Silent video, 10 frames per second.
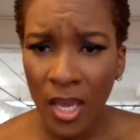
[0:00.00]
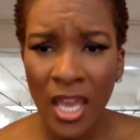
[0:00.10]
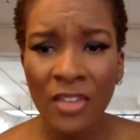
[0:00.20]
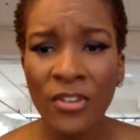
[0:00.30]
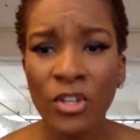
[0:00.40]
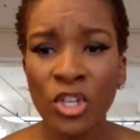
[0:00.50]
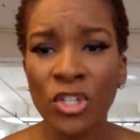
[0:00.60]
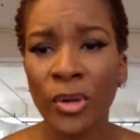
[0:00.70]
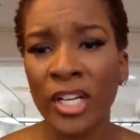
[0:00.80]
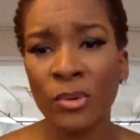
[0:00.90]
If you
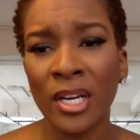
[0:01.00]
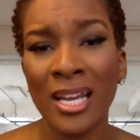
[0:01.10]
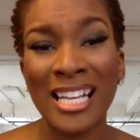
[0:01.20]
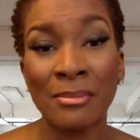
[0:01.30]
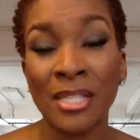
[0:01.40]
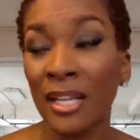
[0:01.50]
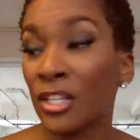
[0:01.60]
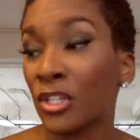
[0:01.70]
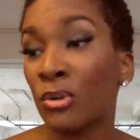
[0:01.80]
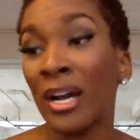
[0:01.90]
just graduated
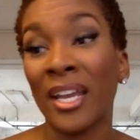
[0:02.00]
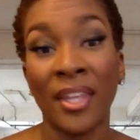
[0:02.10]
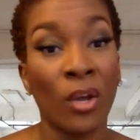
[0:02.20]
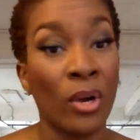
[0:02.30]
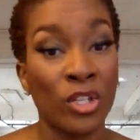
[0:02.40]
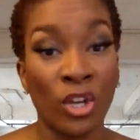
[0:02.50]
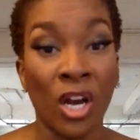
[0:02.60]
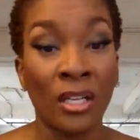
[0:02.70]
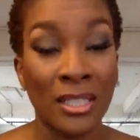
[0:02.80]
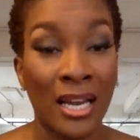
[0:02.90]
cosmetology school, I get that question
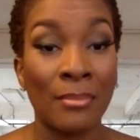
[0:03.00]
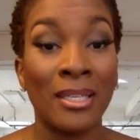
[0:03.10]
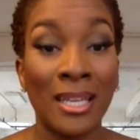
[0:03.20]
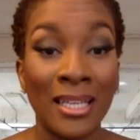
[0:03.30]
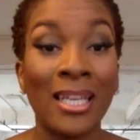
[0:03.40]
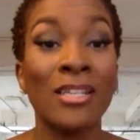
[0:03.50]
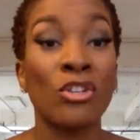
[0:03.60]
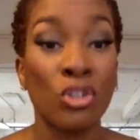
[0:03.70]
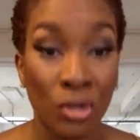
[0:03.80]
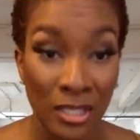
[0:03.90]
all the time. Get in the
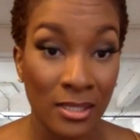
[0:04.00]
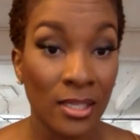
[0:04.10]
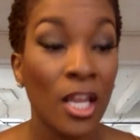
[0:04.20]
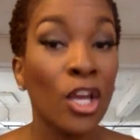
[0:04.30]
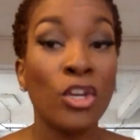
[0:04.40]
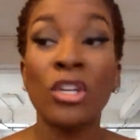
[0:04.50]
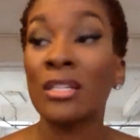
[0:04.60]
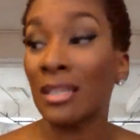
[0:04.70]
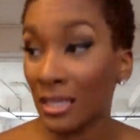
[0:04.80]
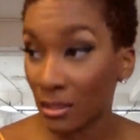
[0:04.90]
streets. You
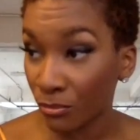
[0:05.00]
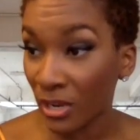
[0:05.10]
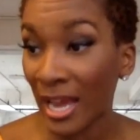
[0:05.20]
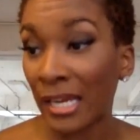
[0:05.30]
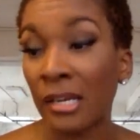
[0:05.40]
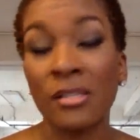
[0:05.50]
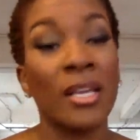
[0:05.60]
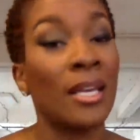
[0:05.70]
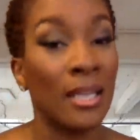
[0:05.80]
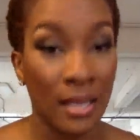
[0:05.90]
need to get some flyers
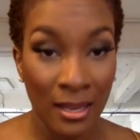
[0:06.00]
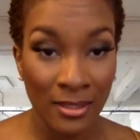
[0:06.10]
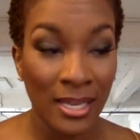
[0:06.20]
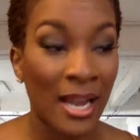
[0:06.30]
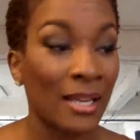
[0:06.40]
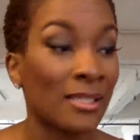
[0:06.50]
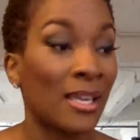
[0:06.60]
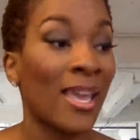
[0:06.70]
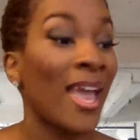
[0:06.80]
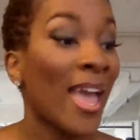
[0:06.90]
and get outside and
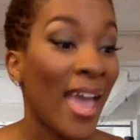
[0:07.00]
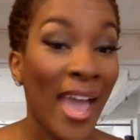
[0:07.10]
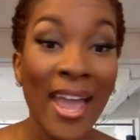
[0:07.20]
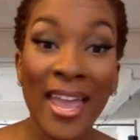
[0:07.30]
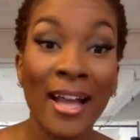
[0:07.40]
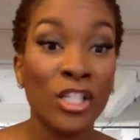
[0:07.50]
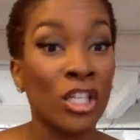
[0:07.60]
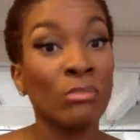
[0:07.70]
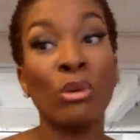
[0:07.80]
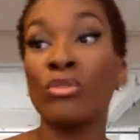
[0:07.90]
say, hey, I
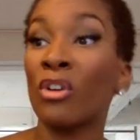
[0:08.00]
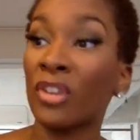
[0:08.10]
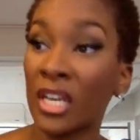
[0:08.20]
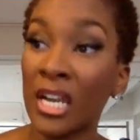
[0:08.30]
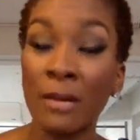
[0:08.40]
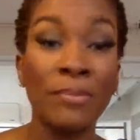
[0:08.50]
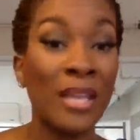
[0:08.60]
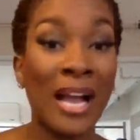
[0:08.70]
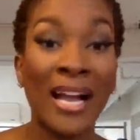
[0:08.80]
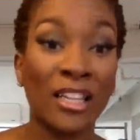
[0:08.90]
just moved over here.
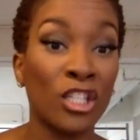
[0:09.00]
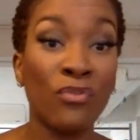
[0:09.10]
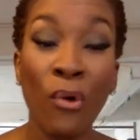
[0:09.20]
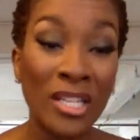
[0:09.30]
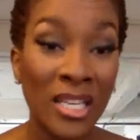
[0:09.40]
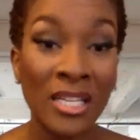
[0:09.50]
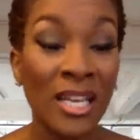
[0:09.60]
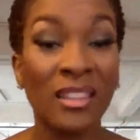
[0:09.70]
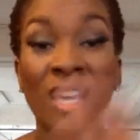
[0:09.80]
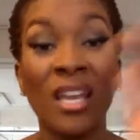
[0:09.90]
I got this
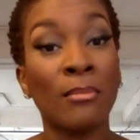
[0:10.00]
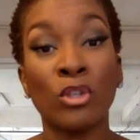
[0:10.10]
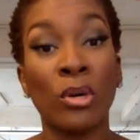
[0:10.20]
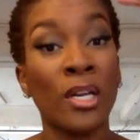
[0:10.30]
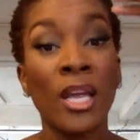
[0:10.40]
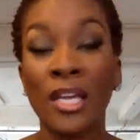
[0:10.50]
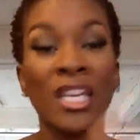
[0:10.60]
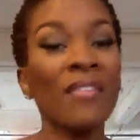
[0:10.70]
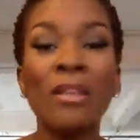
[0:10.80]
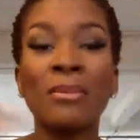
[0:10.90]
14-day thing I'm doing.
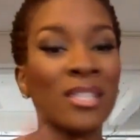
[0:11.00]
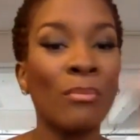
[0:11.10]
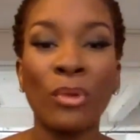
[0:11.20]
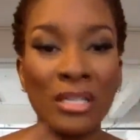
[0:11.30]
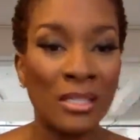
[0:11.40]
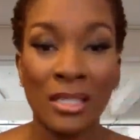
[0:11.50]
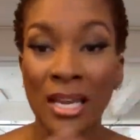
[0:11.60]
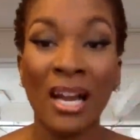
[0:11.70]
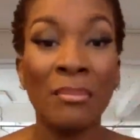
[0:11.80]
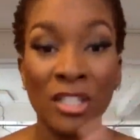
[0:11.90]
Give them some reason to
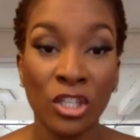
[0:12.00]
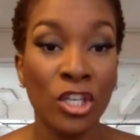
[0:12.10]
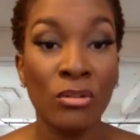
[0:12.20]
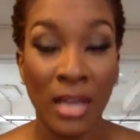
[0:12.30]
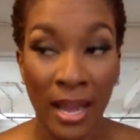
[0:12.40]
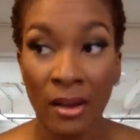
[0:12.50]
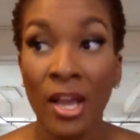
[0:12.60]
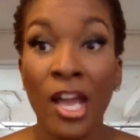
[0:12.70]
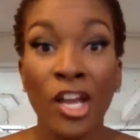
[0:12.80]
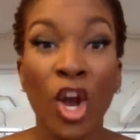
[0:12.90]
come into you now.
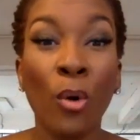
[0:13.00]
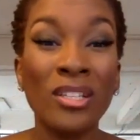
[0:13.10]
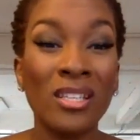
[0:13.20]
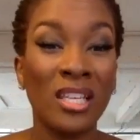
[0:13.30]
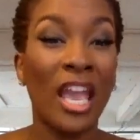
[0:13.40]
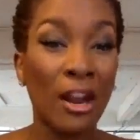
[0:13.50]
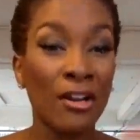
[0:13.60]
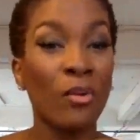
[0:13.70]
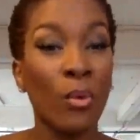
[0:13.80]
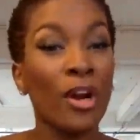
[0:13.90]
Go into the
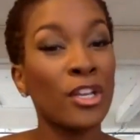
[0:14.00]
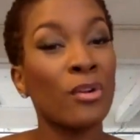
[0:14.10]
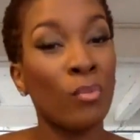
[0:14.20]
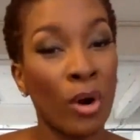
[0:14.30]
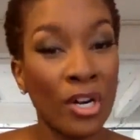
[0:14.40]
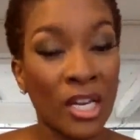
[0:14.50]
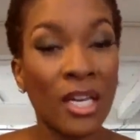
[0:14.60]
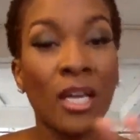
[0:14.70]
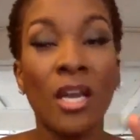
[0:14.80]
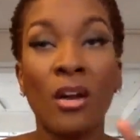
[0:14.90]
area where you're working,